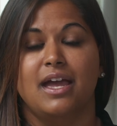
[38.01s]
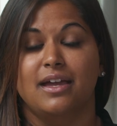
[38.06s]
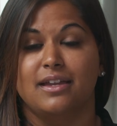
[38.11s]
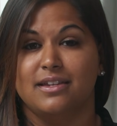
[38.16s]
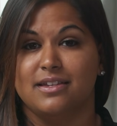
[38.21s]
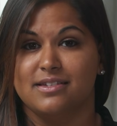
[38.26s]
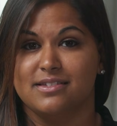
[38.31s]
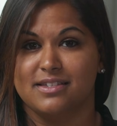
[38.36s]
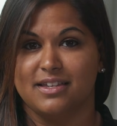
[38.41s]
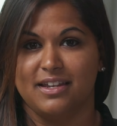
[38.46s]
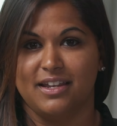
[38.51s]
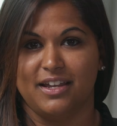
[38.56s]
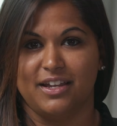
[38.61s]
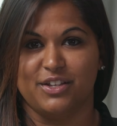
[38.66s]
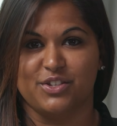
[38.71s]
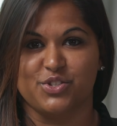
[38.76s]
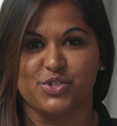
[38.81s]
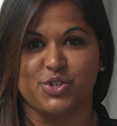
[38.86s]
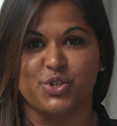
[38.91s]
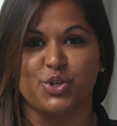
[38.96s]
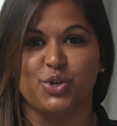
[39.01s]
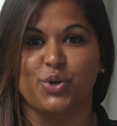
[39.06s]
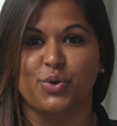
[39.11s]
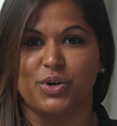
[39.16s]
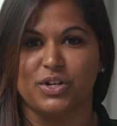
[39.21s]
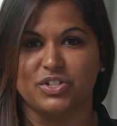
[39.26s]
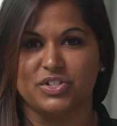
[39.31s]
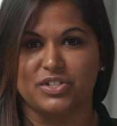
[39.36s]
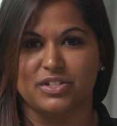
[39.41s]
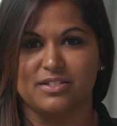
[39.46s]
and he's going to answer your
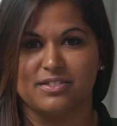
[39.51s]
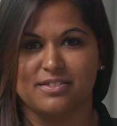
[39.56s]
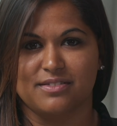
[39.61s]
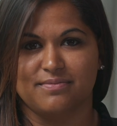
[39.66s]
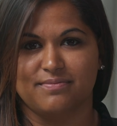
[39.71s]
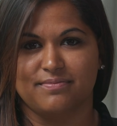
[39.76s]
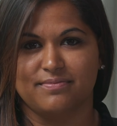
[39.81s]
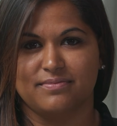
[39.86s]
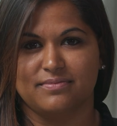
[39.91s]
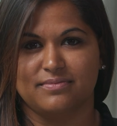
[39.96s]
questions.